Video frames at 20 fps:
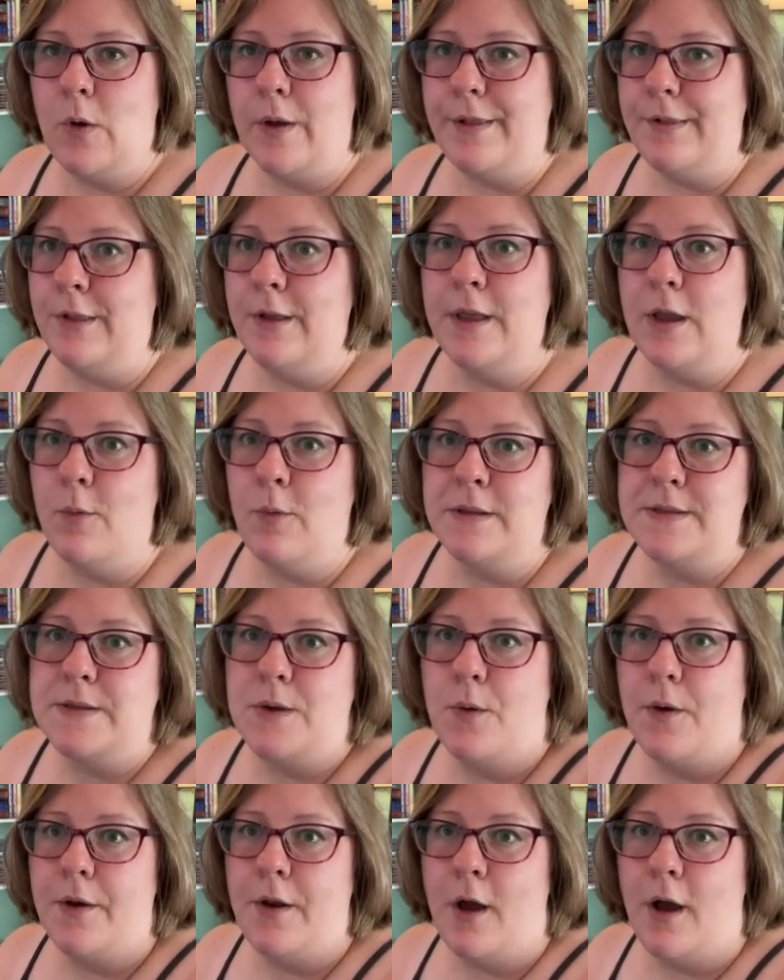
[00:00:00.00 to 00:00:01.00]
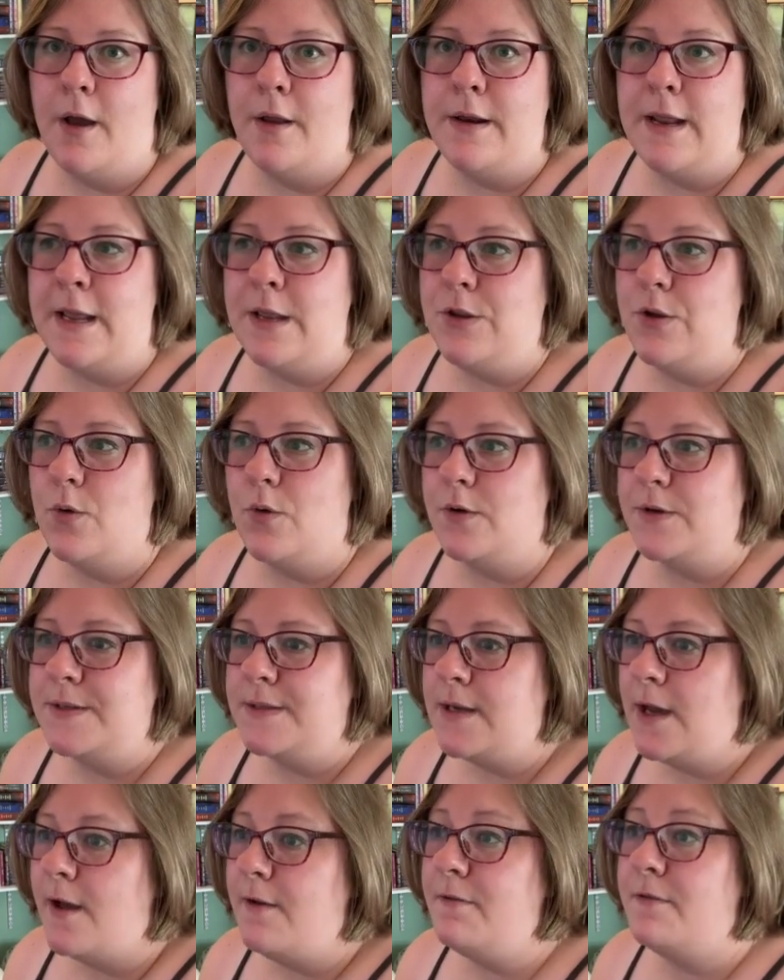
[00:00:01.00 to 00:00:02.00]
look at what's going on in your
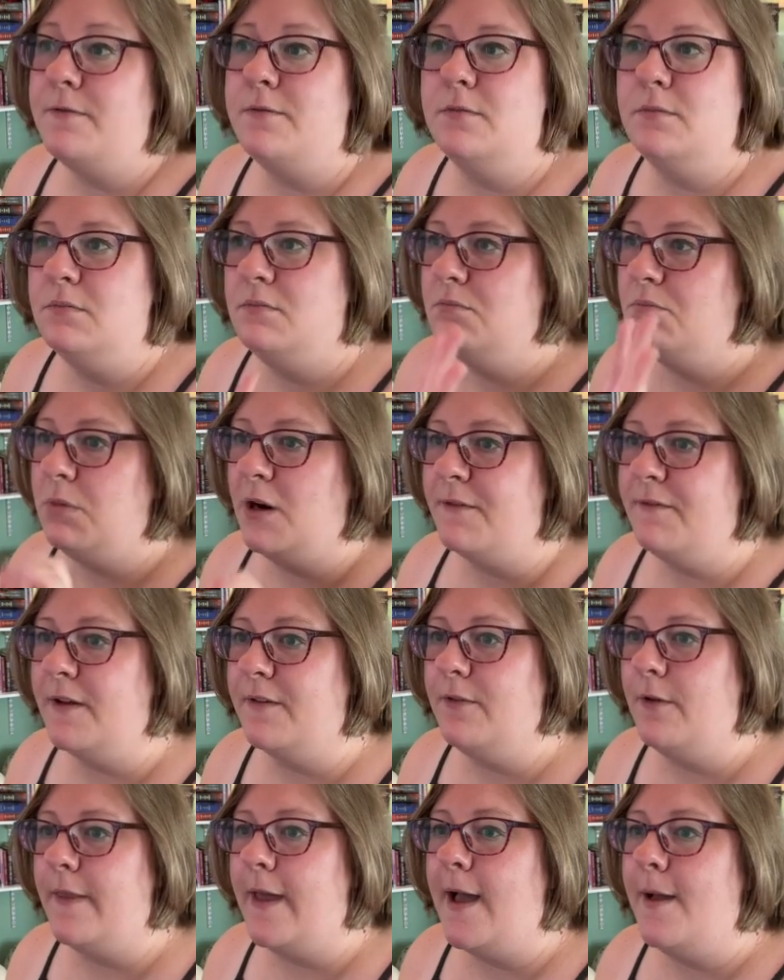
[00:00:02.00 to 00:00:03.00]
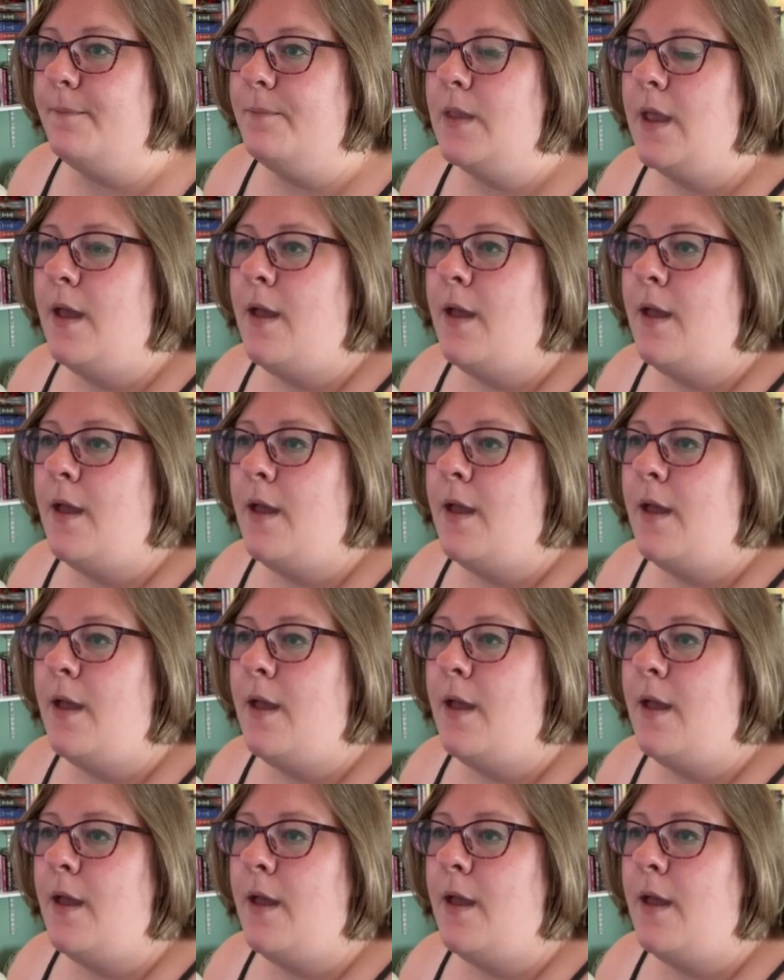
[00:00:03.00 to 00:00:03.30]
stuff. Perfect for that.